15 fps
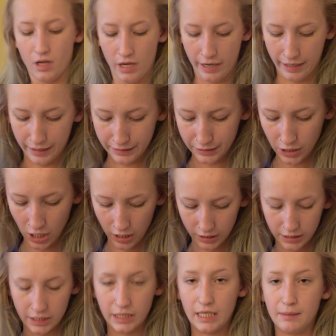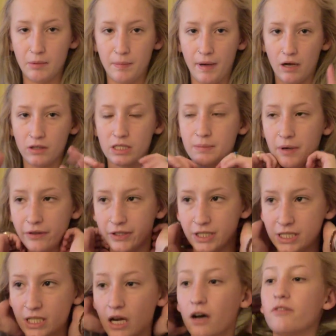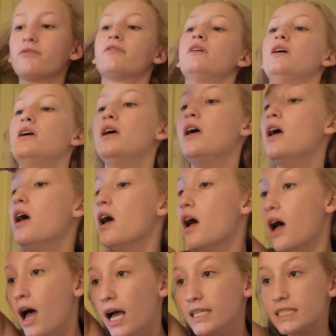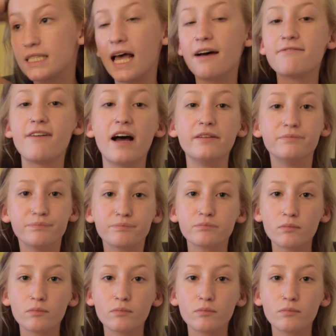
and talk to them about some other stuff and just have fun.